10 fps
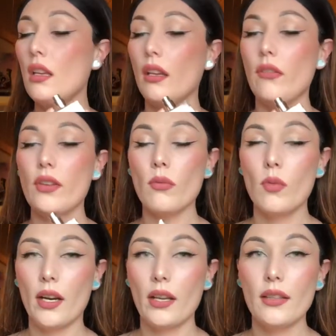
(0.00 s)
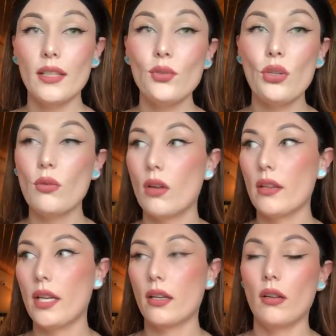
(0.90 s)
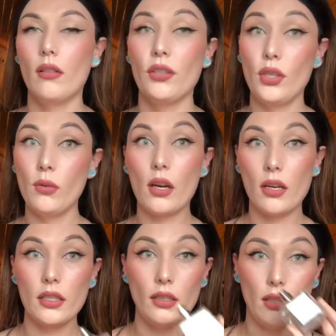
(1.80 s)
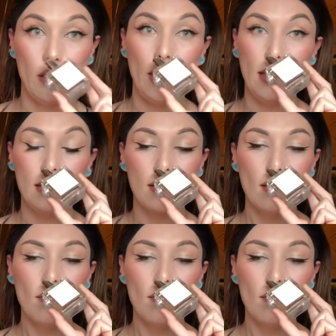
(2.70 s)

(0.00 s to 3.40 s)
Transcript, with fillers: If you're wearing this, you are that girl, and you are going to turn heads.